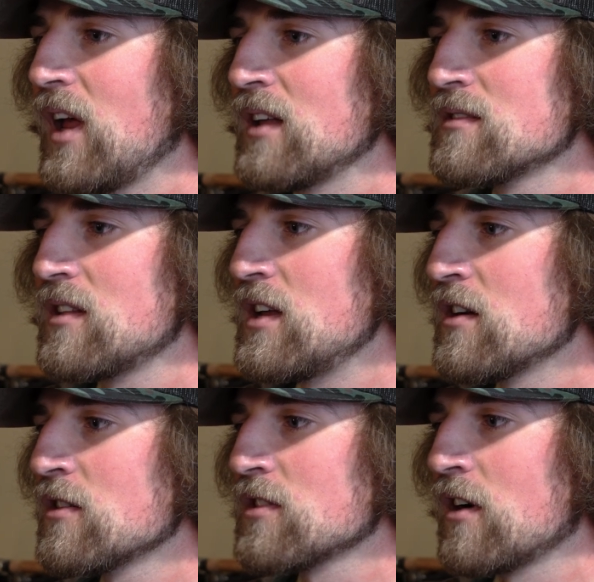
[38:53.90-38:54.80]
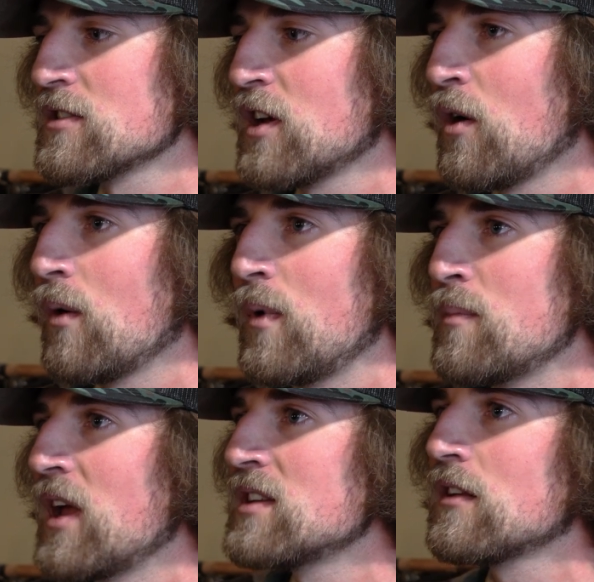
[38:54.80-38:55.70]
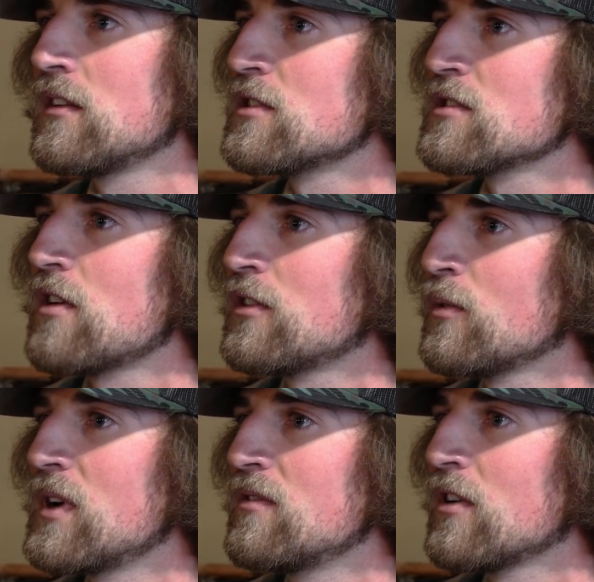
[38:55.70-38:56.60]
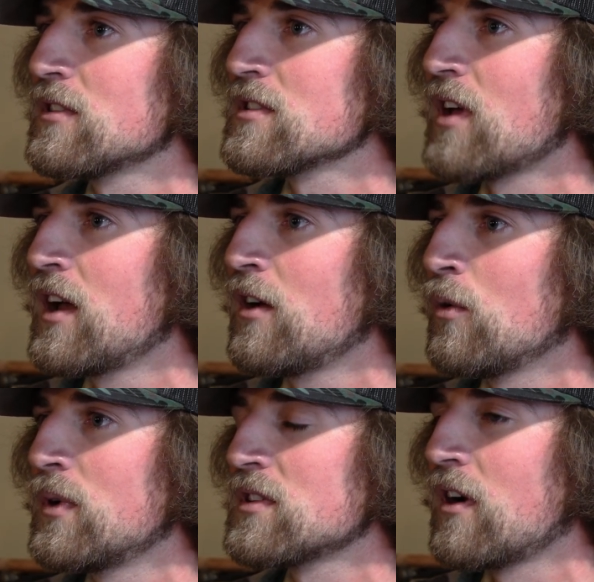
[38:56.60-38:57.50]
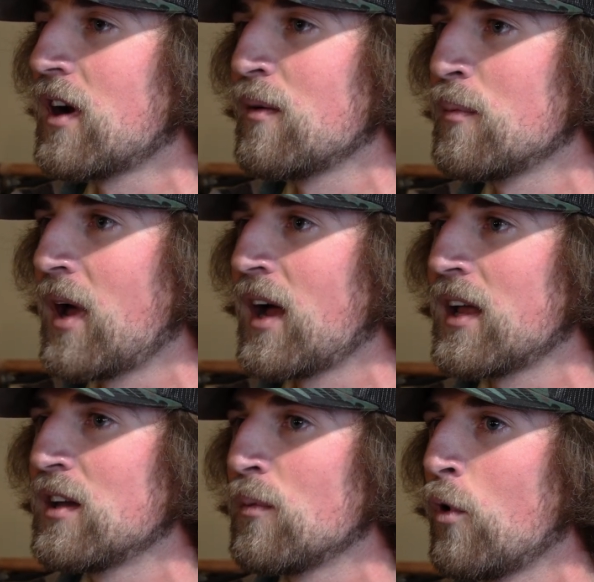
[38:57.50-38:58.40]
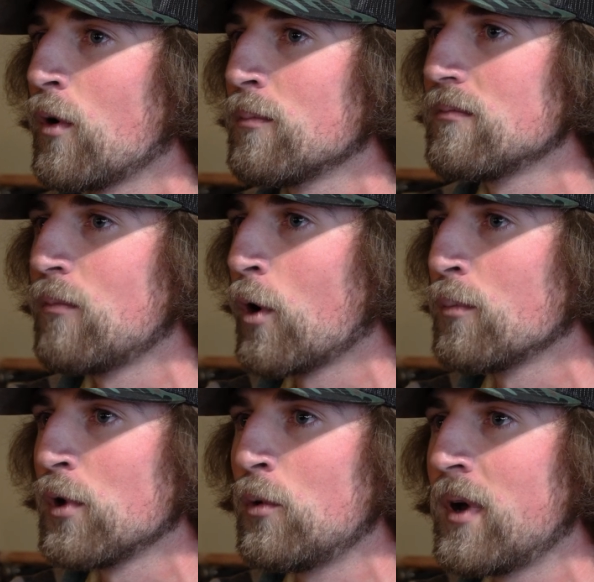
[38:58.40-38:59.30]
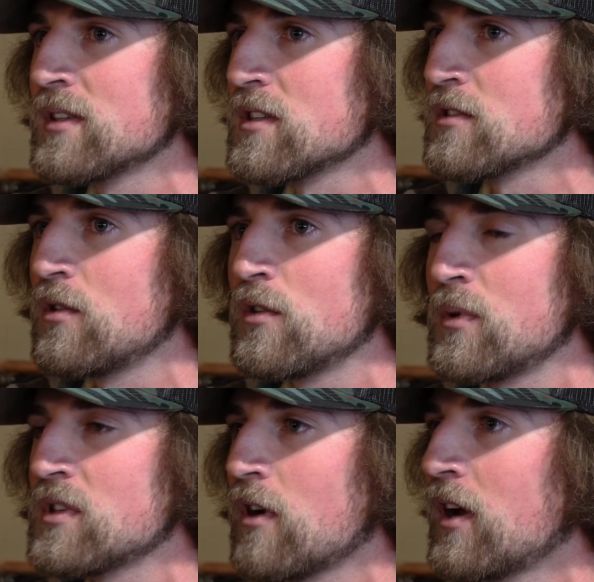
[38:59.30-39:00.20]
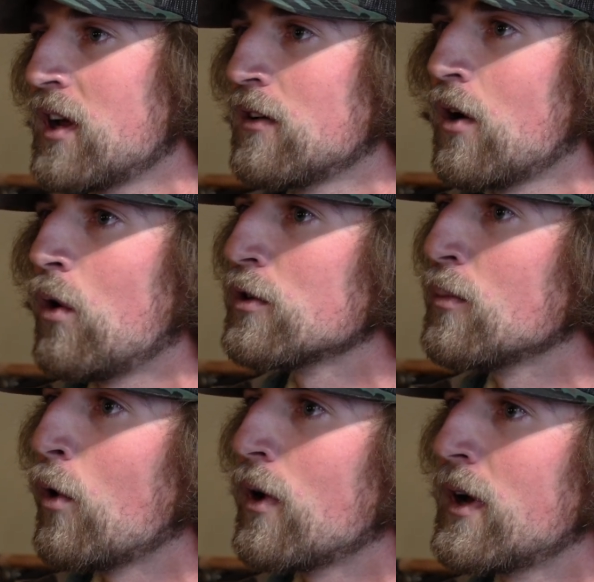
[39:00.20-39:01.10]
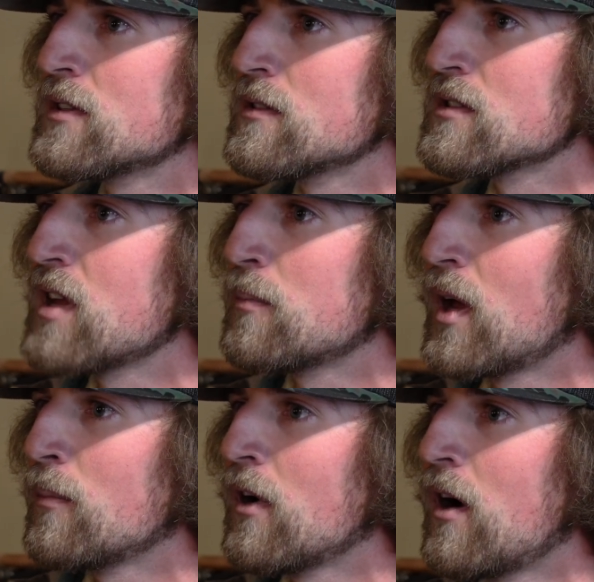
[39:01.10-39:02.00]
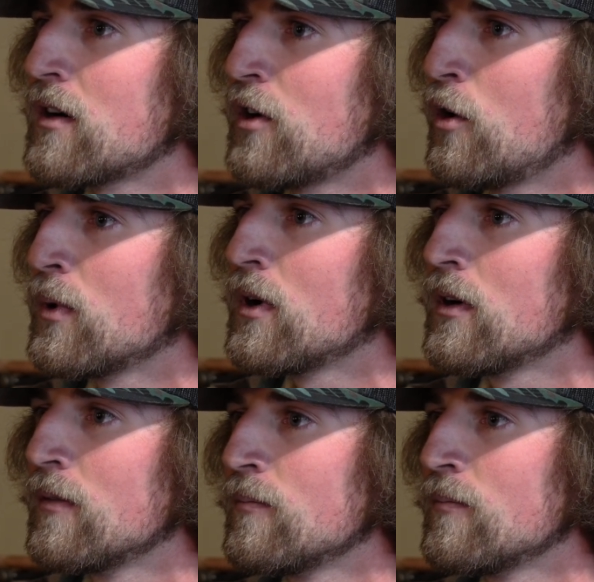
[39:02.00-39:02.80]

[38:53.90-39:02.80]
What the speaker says: as the year starts to go, we basically just start to revert the cycle. We start coming back into more blue wings as soon as we start getting colder mornings in September, October.